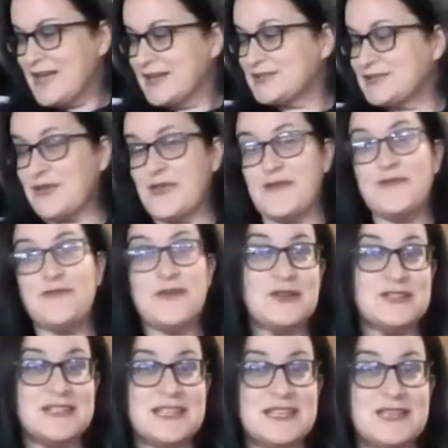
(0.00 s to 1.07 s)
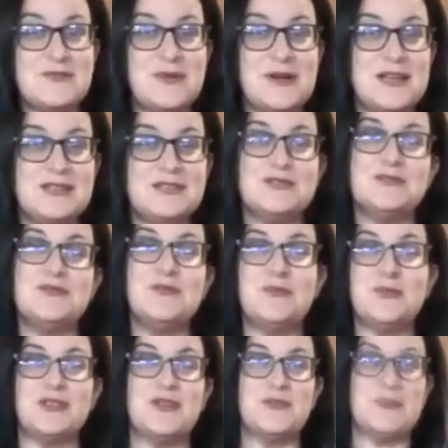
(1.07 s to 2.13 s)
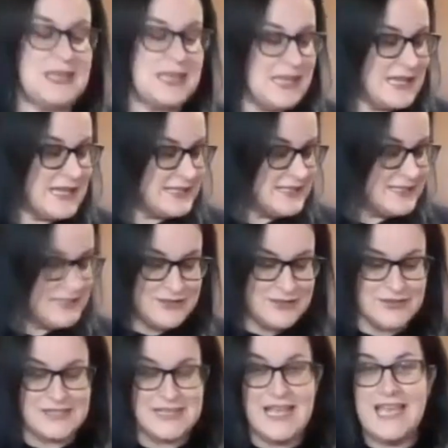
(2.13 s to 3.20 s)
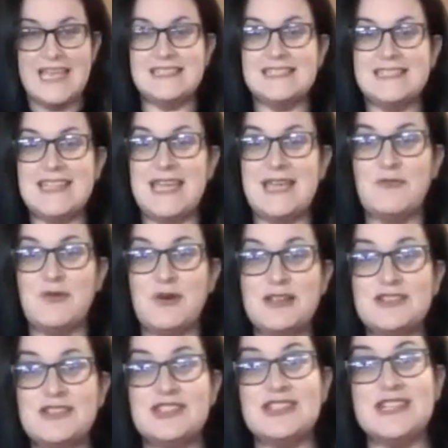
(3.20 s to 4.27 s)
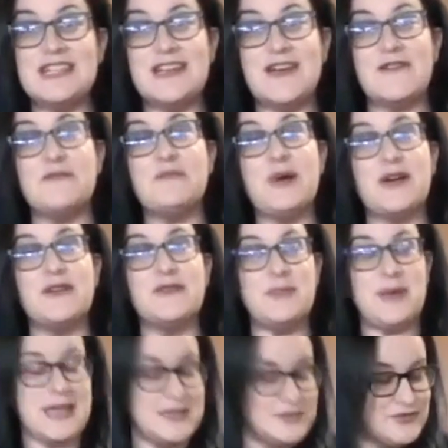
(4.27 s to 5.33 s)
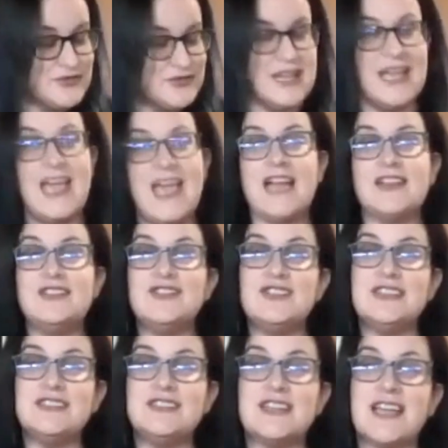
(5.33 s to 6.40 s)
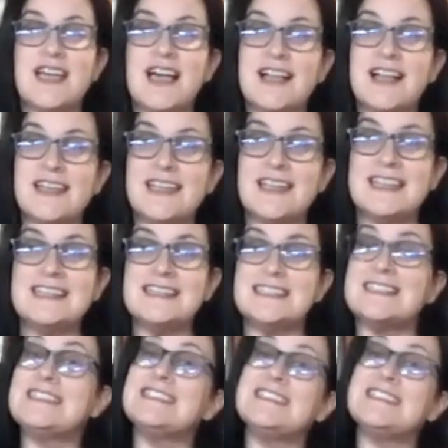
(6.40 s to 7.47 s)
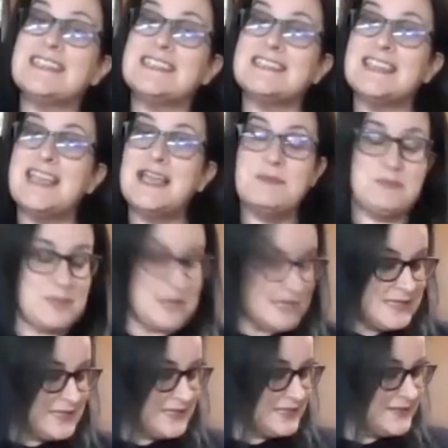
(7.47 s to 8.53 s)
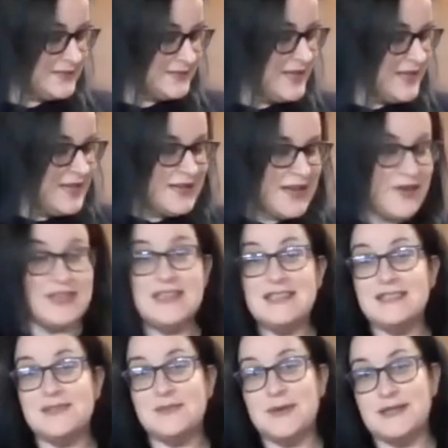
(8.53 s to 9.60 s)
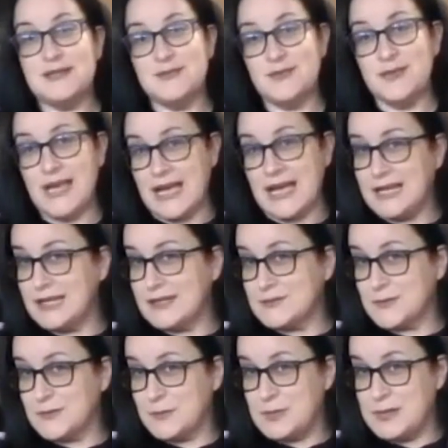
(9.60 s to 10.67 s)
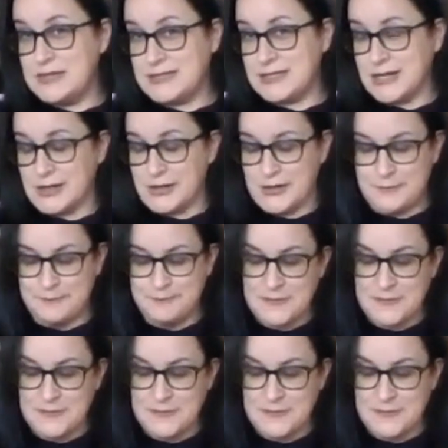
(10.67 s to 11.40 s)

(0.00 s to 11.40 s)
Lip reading: So the first thing you want to do when you're making quesitos is take one sheet of puff pastry and you need to cut it into 6 pieces. Now, the easiest way to do that is with a pizza cutter.